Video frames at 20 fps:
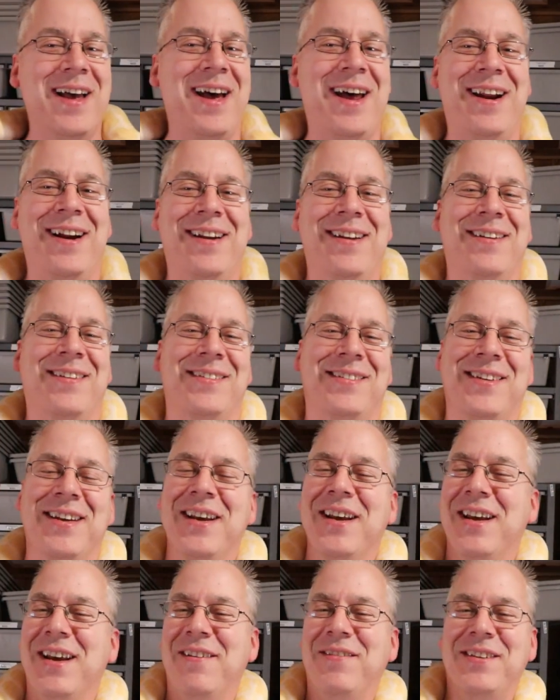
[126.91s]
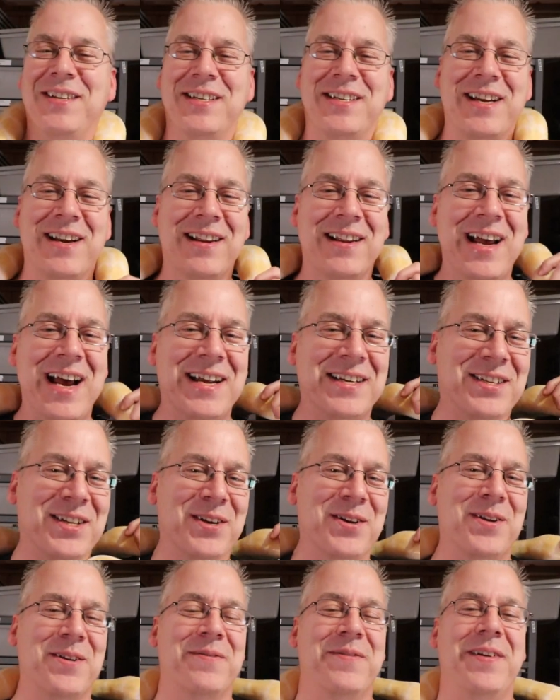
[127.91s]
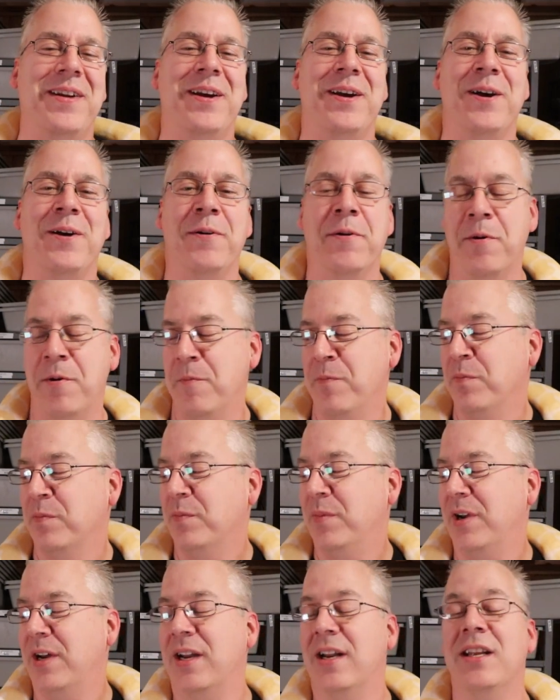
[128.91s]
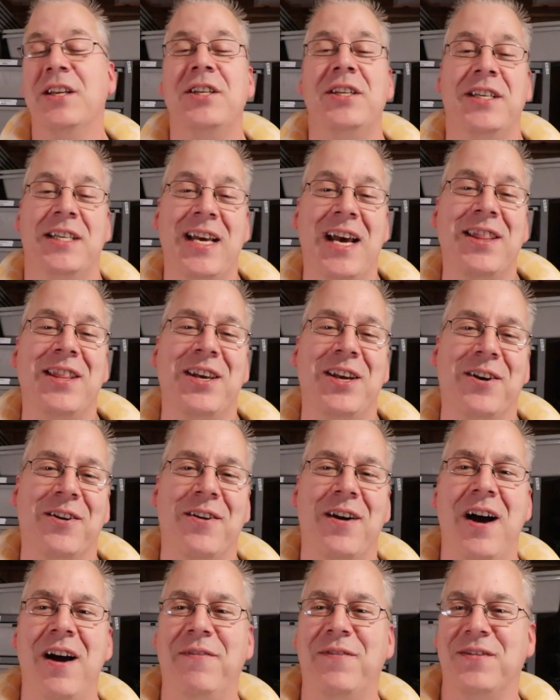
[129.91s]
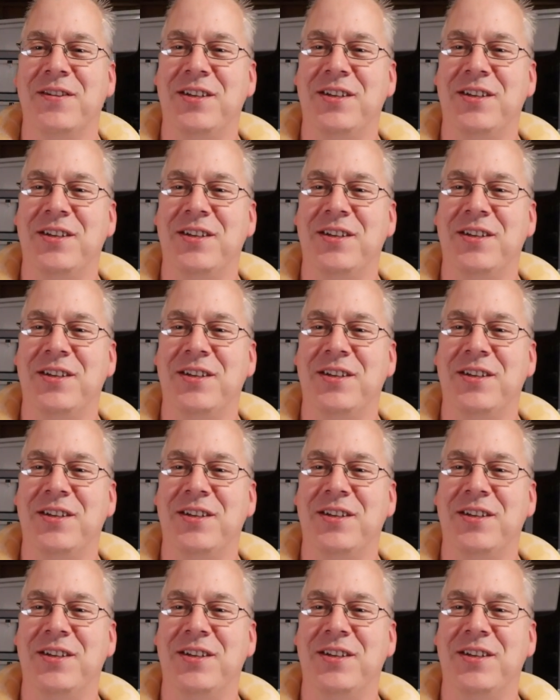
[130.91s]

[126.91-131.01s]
I don't know if she's gonna last the whole video, but she's had the year off.